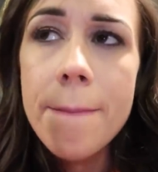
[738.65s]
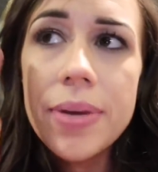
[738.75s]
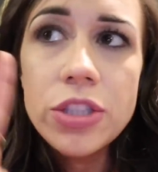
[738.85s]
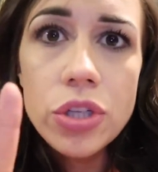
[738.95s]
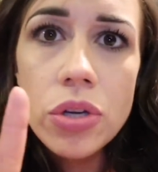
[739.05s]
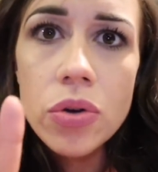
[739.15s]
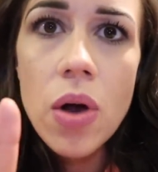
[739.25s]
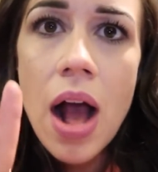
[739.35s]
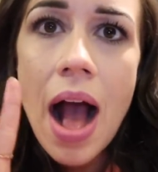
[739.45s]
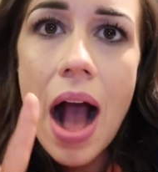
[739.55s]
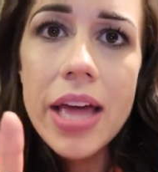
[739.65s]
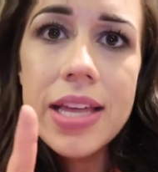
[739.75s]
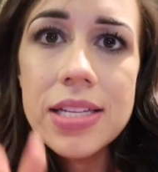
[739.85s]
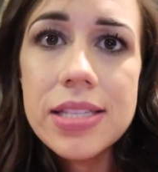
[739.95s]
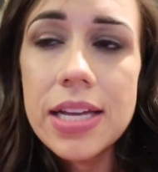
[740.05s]
But two, I
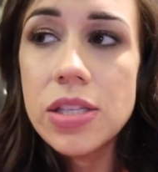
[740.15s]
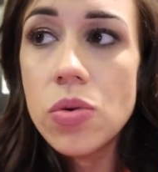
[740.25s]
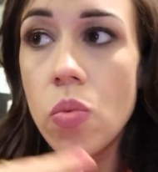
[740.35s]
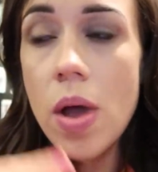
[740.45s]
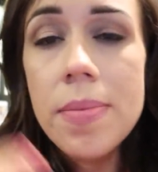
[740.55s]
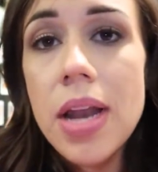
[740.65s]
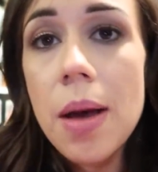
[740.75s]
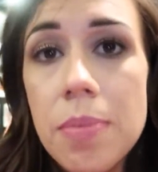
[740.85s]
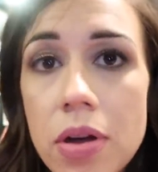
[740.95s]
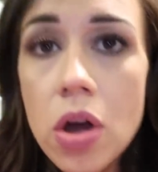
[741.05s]
think it sets women up